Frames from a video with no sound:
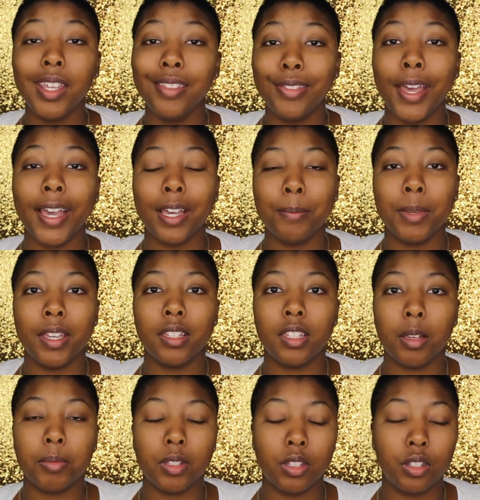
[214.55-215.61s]
that can be a
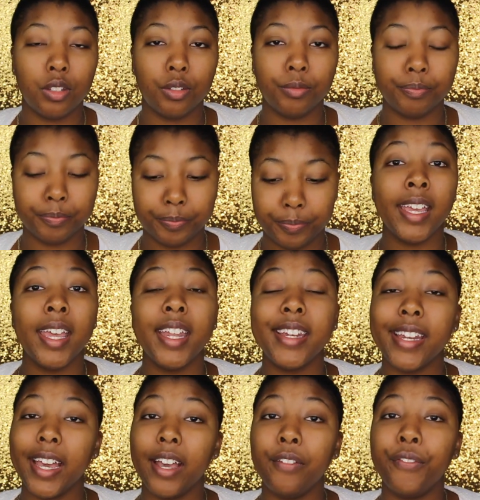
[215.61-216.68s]
substitute.
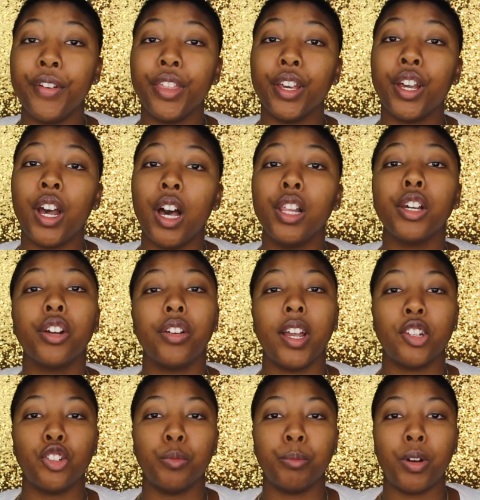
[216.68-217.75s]
Now for the color
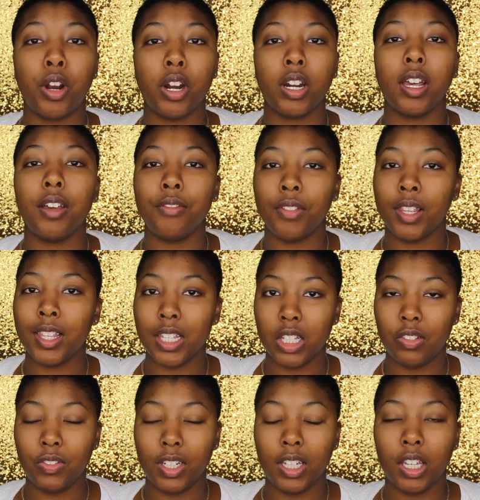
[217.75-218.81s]
correction part of
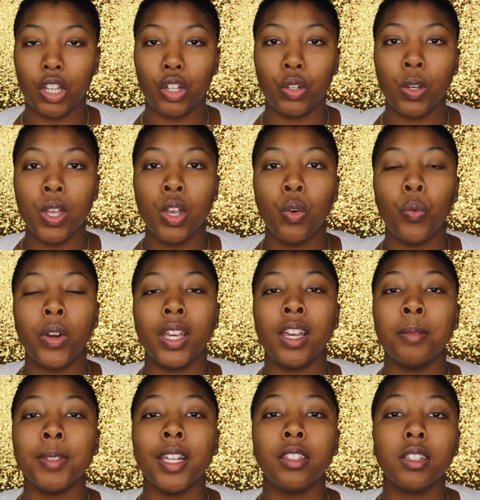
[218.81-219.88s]
this video. When it
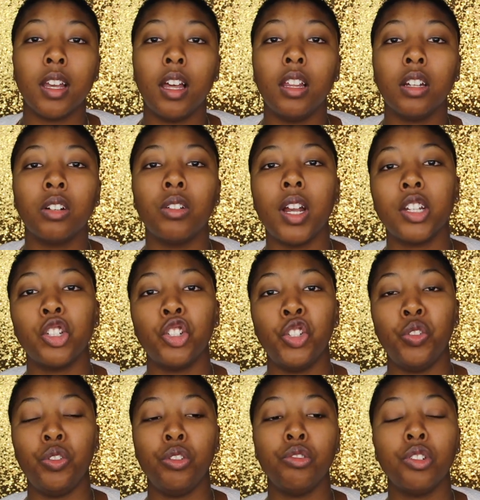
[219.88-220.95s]
comes down to color
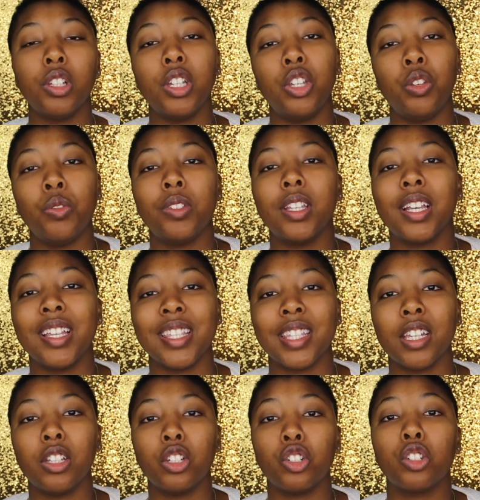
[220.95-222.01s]
correction, you usually use the
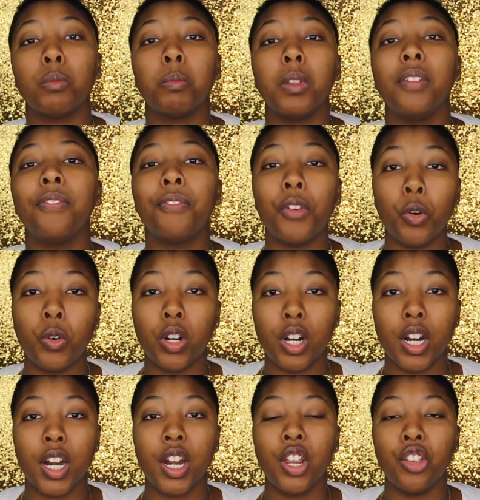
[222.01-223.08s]
concealers
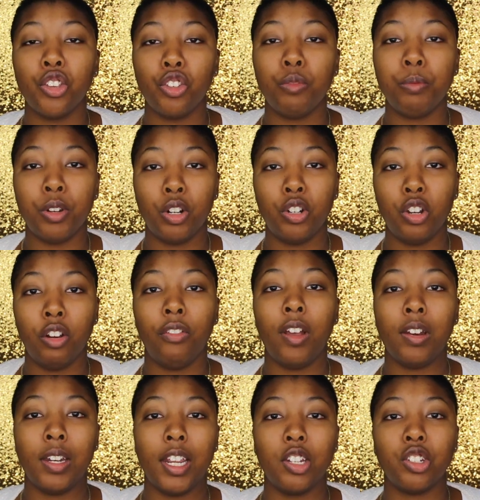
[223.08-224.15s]
before you put on your
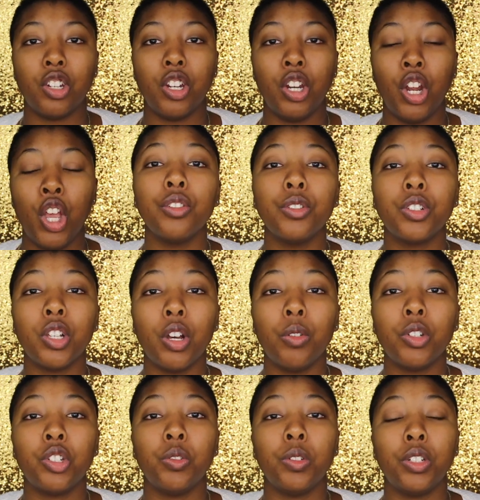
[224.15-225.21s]
foundation. So
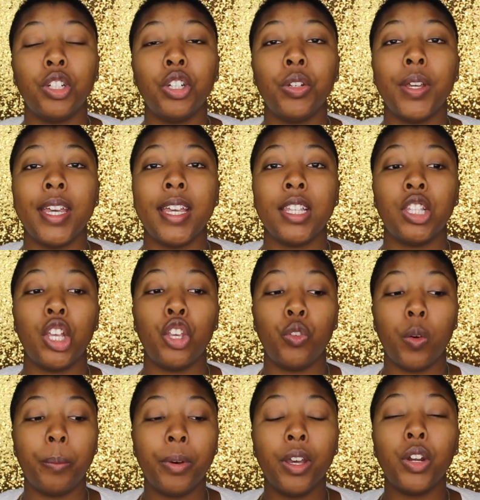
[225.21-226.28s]
what you would do is you
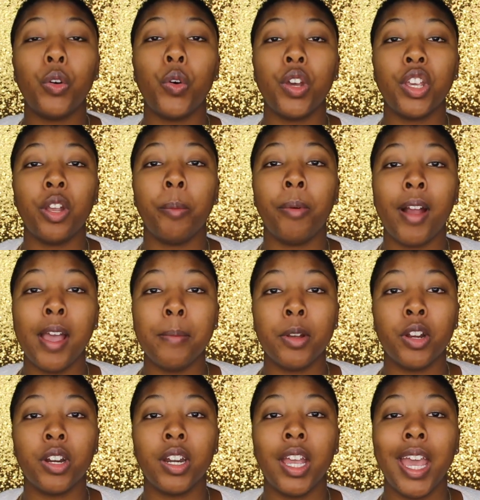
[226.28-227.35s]
would put on your
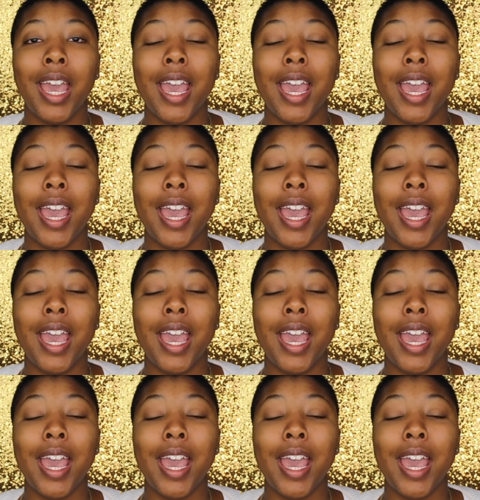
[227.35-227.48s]
primer,